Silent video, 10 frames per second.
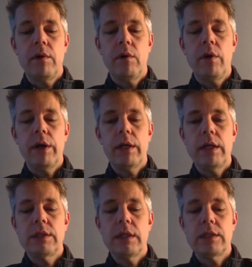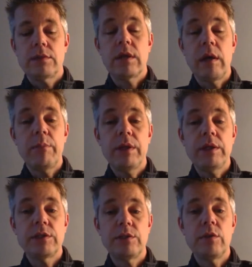organizations,
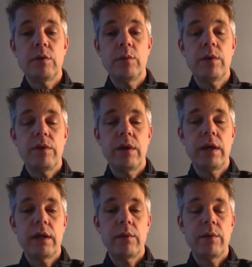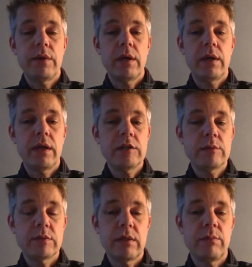companies do with their
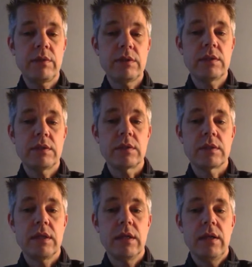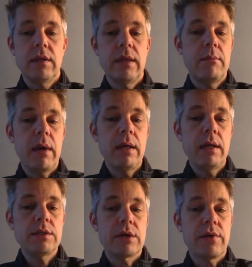customers, their businesses. They
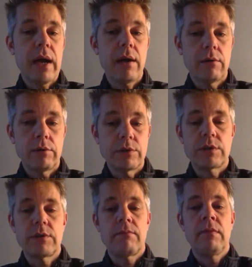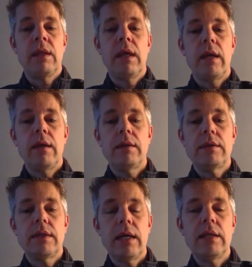manage crowds,
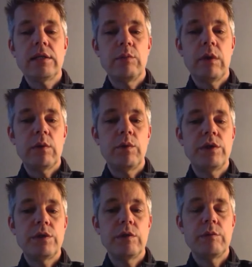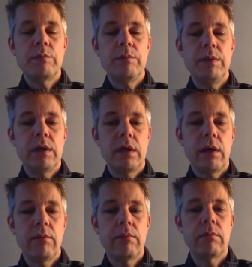and that is what we should
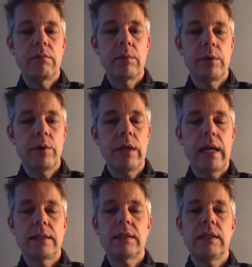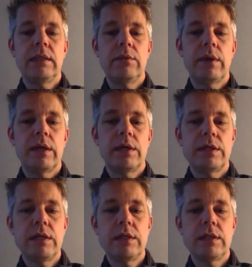become good at in
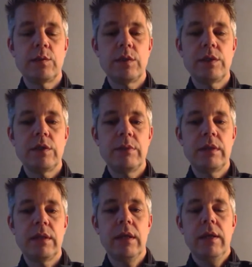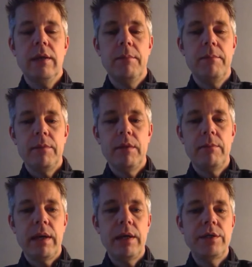organizations. We should be the
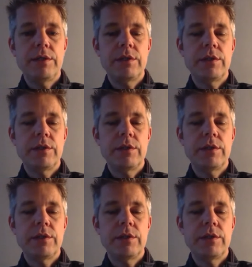managers,